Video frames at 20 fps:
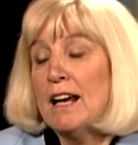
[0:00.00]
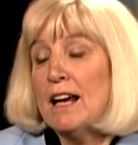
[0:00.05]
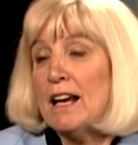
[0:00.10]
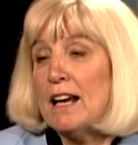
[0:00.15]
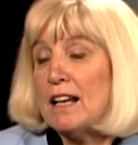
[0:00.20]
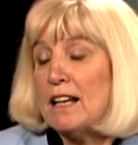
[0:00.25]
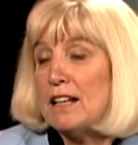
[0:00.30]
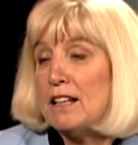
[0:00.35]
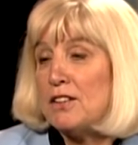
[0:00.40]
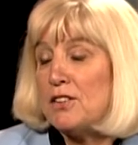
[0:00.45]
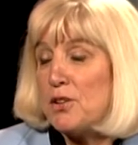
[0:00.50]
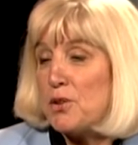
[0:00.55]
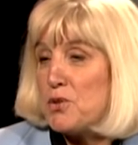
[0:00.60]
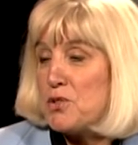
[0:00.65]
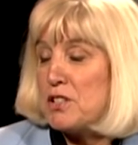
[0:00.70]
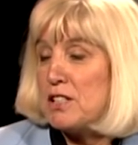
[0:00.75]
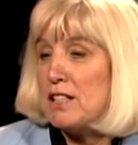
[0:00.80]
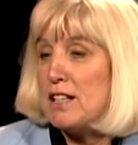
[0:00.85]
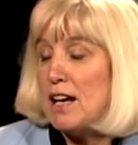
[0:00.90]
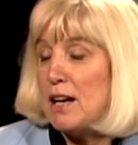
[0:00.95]
And
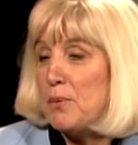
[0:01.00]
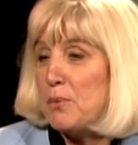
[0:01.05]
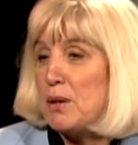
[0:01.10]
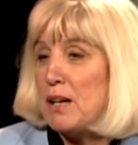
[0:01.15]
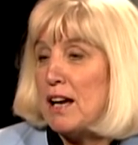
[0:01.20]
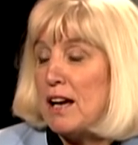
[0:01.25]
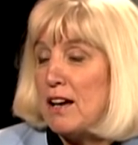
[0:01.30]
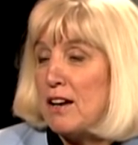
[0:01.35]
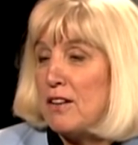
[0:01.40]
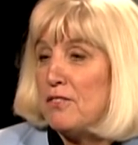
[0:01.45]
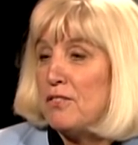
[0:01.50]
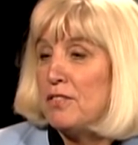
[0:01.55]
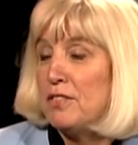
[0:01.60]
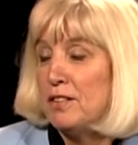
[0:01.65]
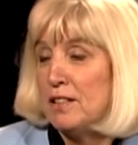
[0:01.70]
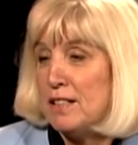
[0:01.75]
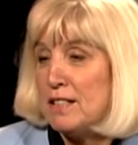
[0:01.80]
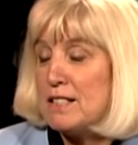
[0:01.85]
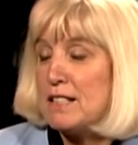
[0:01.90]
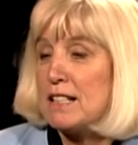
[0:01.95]
Thursday night we have
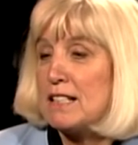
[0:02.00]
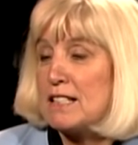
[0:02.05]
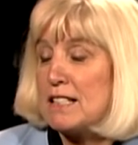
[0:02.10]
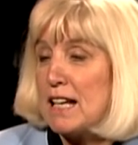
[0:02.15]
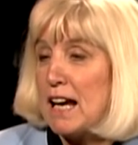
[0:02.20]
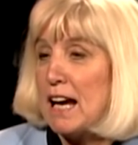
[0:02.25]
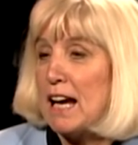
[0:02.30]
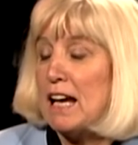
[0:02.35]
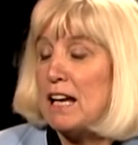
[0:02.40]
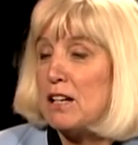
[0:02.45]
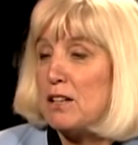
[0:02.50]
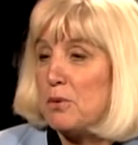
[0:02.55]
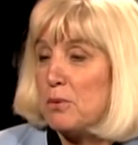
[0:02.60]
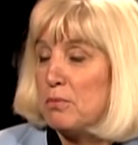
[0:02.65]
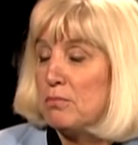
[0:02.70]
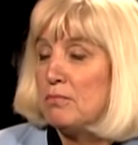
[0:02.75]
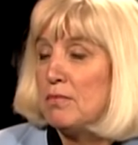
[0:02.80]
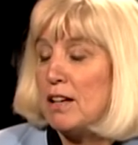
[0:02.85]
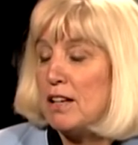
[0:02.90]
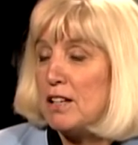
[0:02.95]
6 to 8,
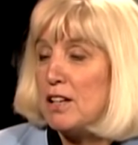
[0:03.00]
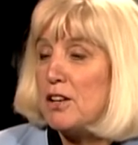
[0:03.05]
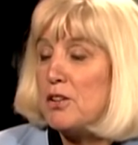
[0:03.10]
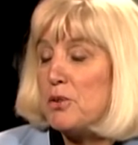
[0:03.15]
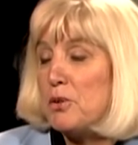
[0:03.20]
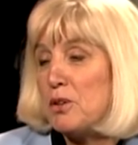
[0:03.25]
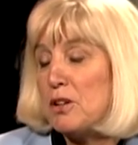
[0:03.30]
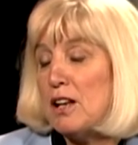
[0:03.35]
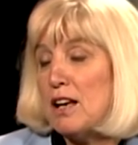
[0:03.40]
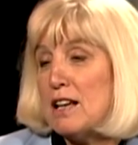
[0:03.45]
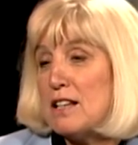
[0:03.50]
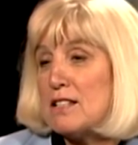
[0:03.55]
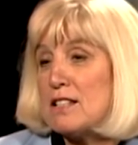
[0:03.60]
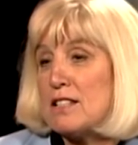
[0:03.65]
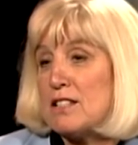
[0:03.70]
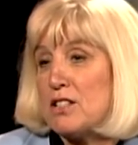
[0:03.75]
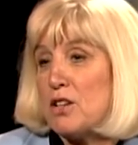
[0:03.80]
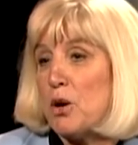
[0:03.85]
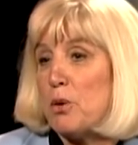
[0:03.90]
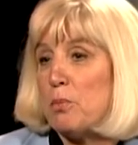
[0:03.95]
another class
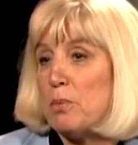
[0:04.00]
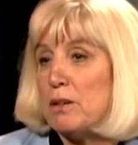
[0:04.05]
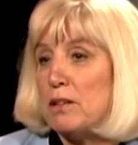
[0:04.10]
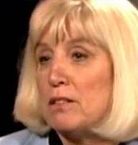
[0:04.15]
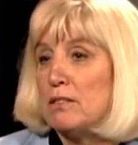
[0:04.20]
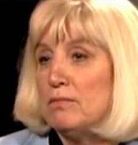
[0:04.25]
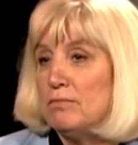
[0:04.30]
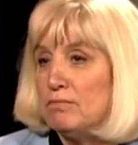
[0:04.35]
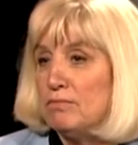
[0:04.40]
that's open